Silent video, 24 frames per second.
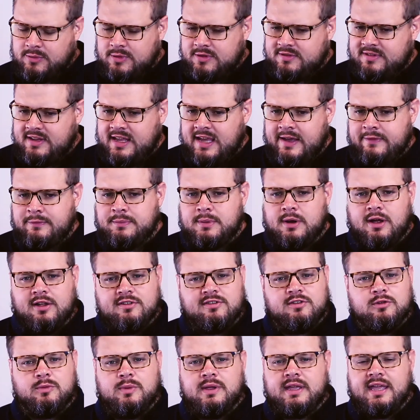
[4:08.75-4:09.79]
that we're saved, but
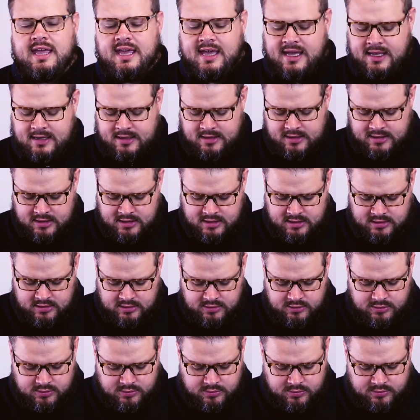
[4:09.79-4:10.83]
also that we can't
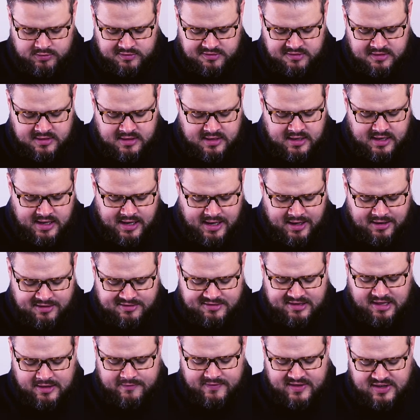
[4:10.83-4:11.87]
lose our
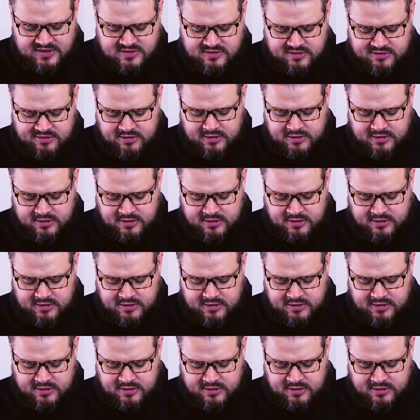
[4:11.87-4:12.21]
salvation.